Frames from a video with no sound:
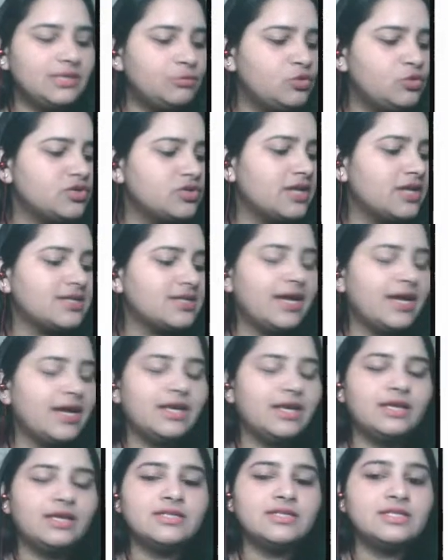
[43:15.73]
Pooja's
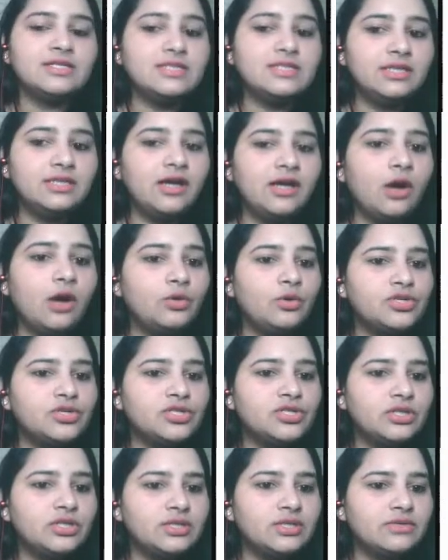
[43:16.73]
ideas and see how is
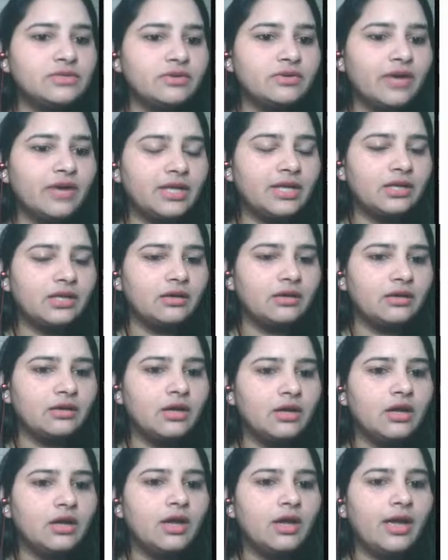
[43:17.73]
she writing.
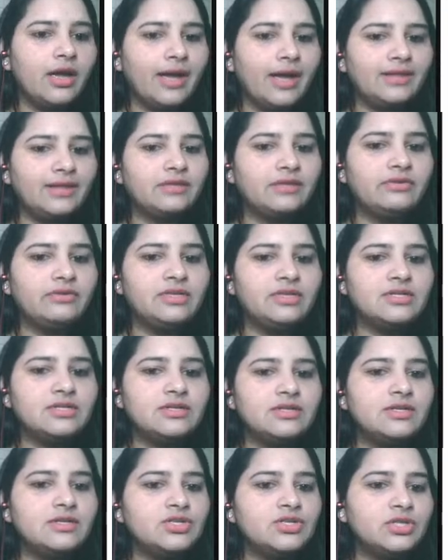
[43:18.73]
And the
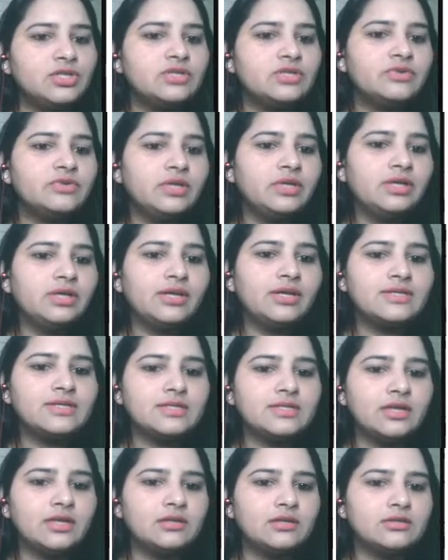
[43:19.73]
reason is she's reading
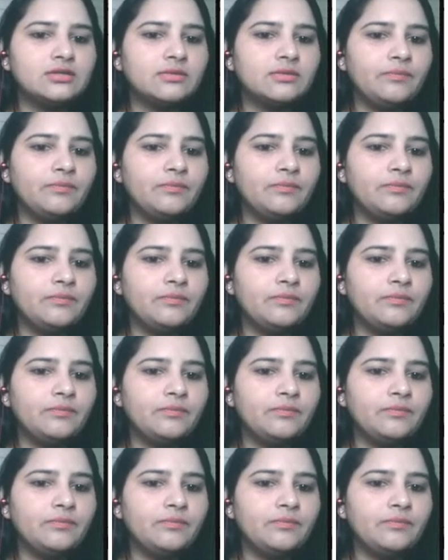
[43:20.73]
essays.